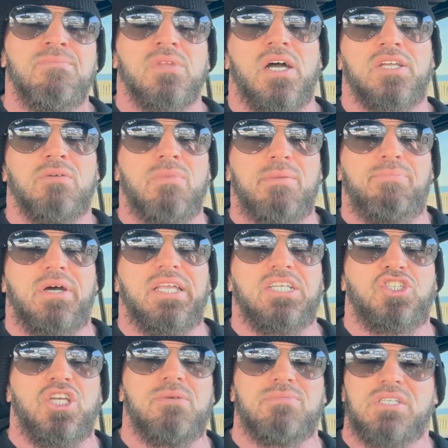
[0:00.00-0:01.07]
I know my buddy
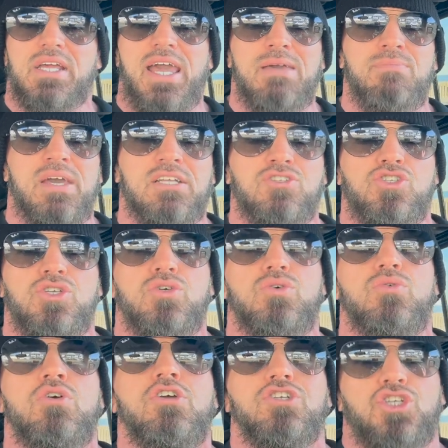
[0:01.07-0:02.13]
Jim said, hey man,
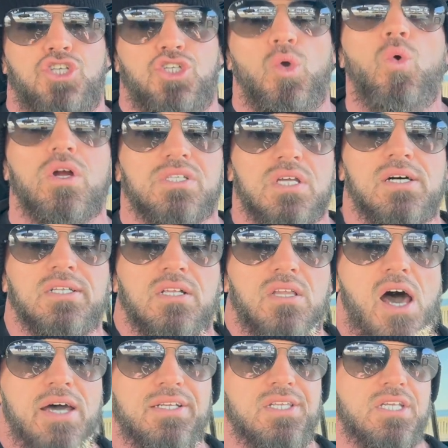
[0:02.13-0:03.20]
do shorts on a
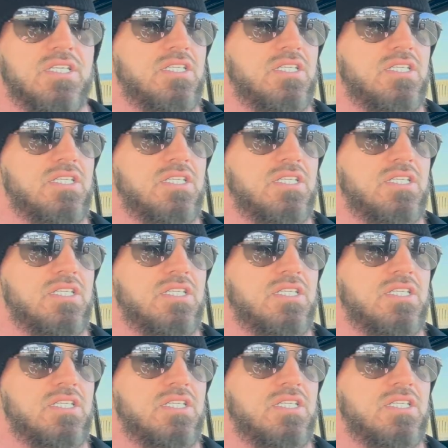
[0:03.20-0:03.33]
lot of this